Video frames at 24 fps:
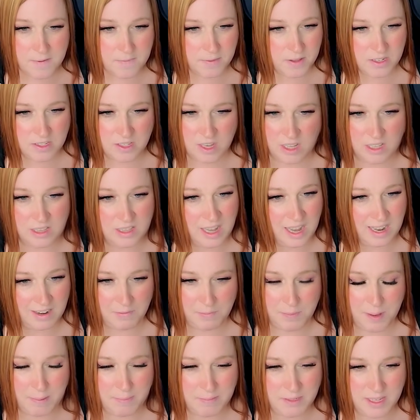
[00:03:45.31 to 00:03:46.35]
There's a lot
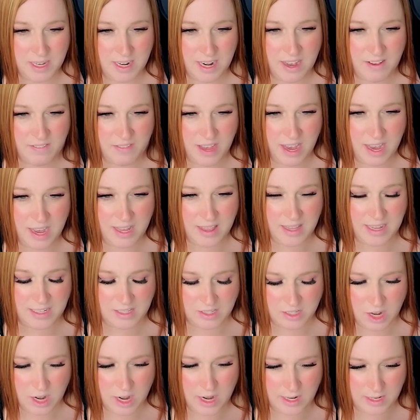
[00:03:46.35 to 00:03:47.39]
of pips that have that, and
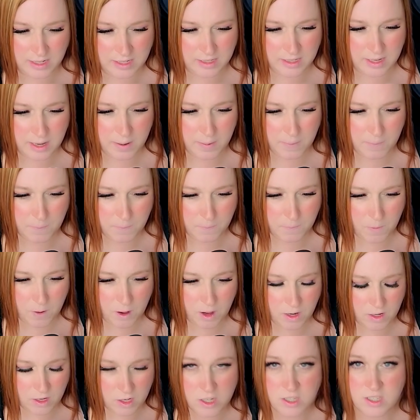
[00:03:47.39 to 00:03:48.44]
that's honestly
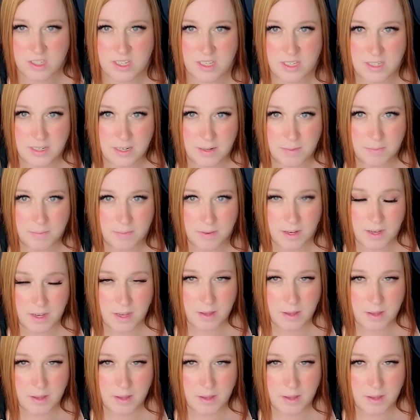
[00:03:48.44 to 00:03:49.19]
a good system,